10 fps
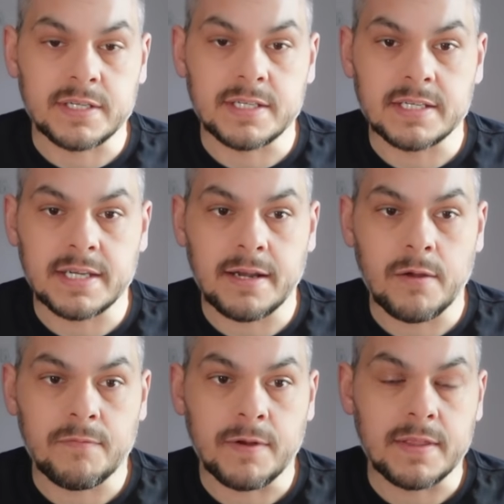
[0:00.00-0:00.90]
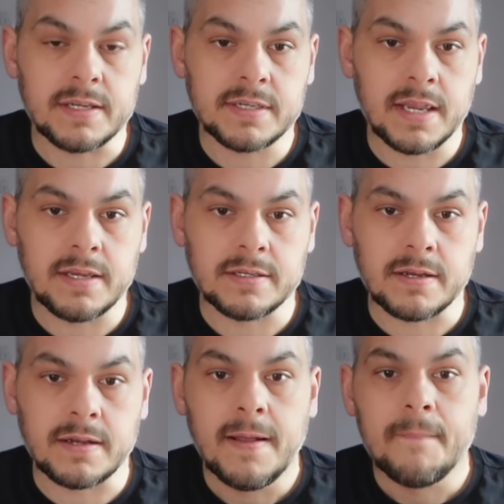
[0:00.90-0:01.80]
succeed, hopefully, this season.